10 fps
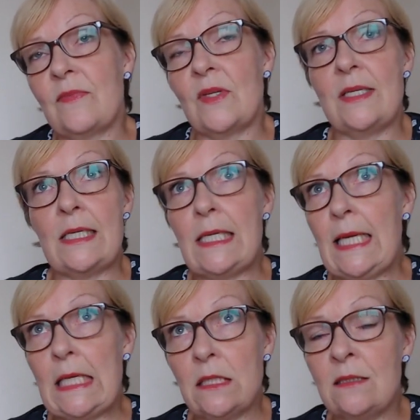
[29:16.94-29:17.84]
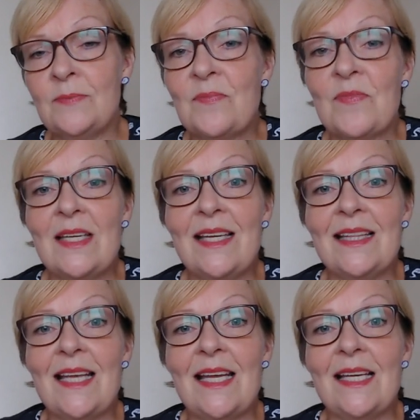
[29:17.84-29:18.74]
little hill,
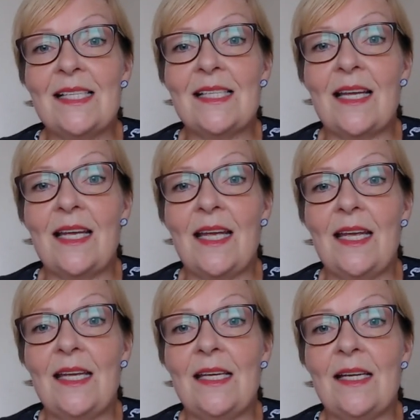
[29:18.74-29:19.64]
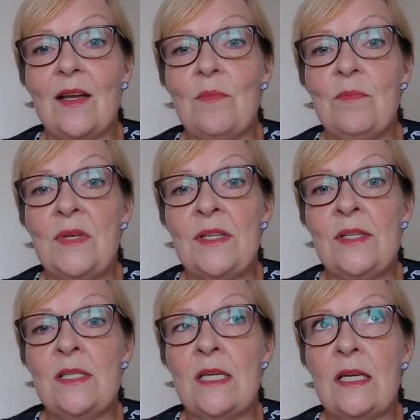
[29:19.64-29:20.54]
there's a
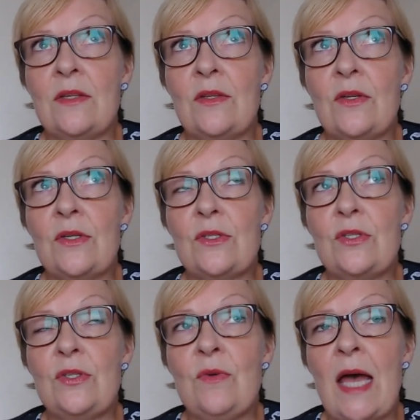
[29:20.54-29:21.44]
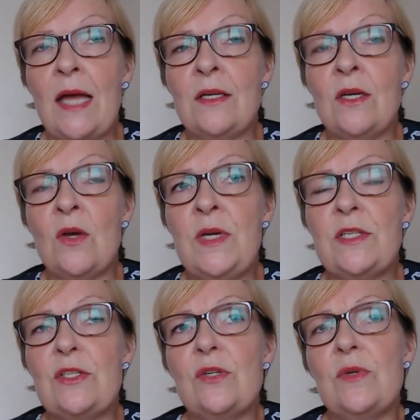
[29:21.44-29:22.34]
building that you can go
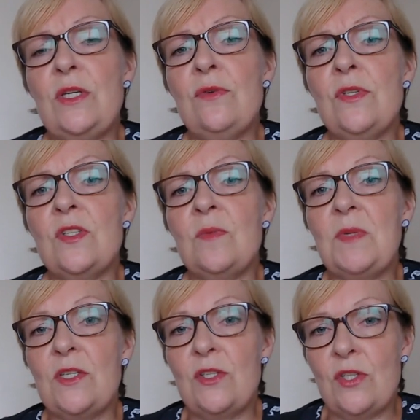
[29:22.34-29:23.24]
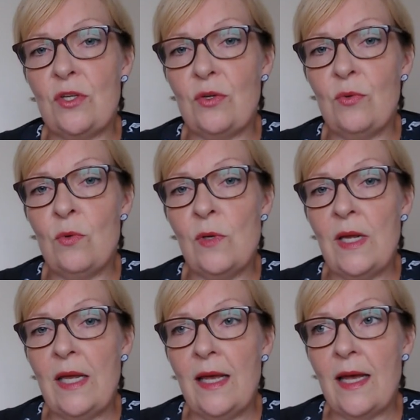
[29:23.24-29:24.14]
into. It used to be a zoo,
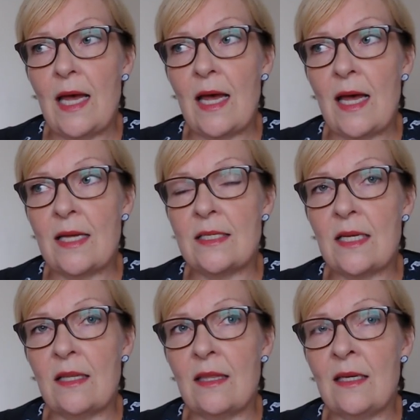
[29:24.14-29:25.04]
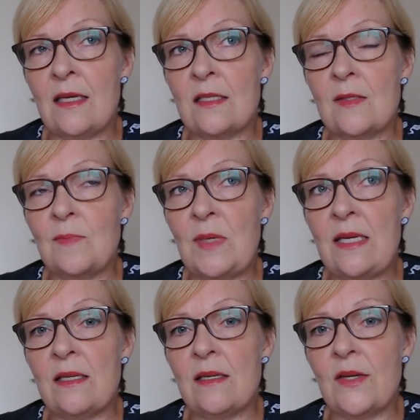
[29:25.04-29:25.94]
and I think it's
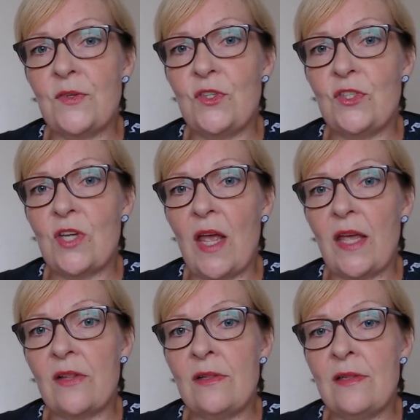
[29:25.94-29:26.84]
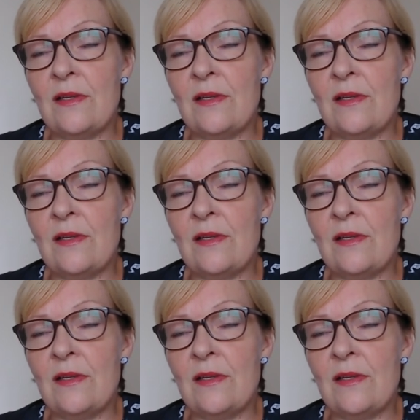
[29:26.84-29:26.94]
been a jail.